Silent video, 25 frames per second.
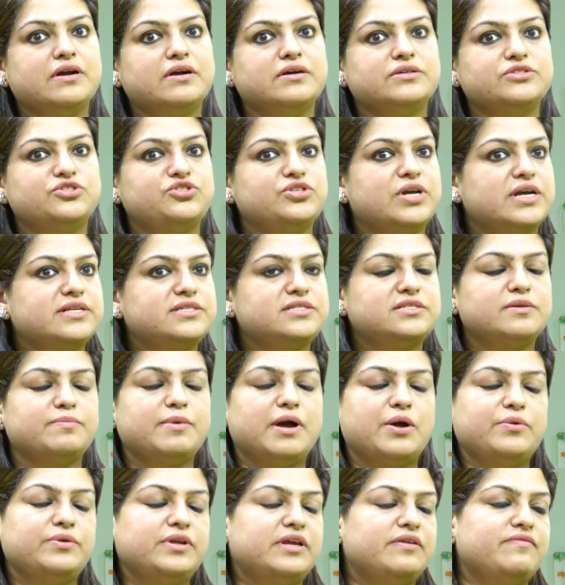just
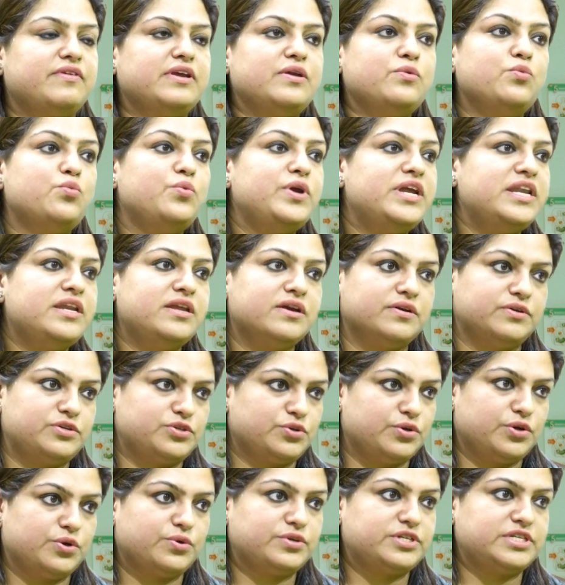about giving veneer to
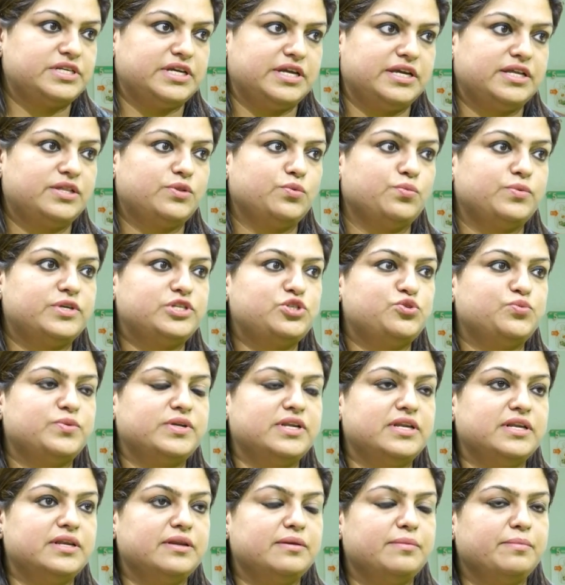your teeth, which
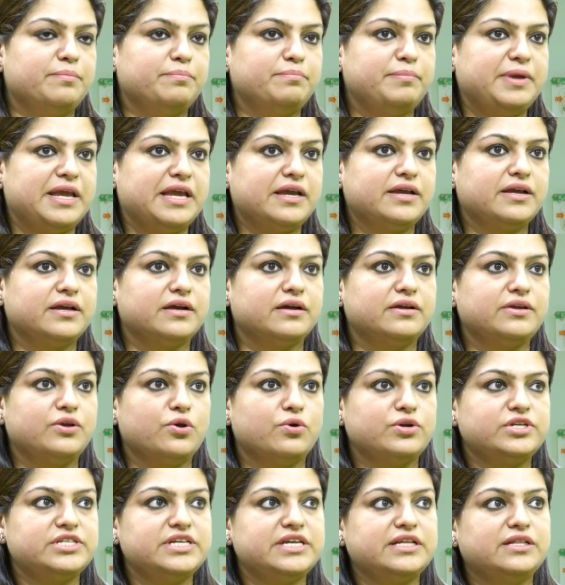will make your
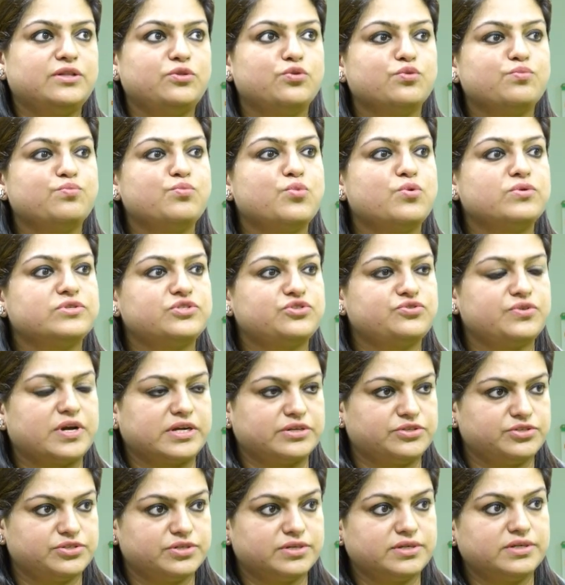teeth look more
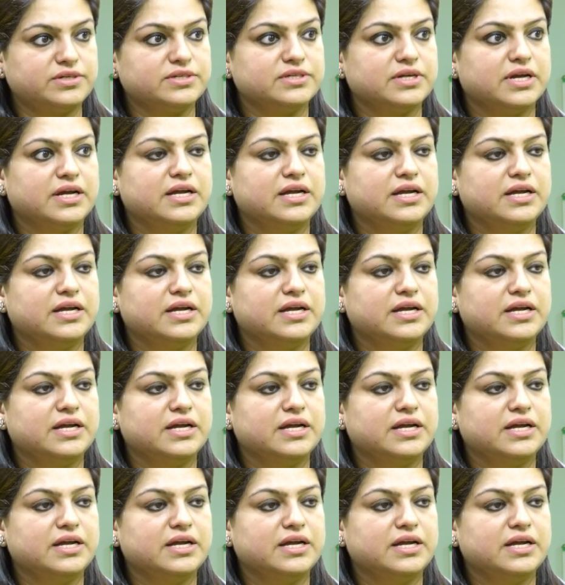structured.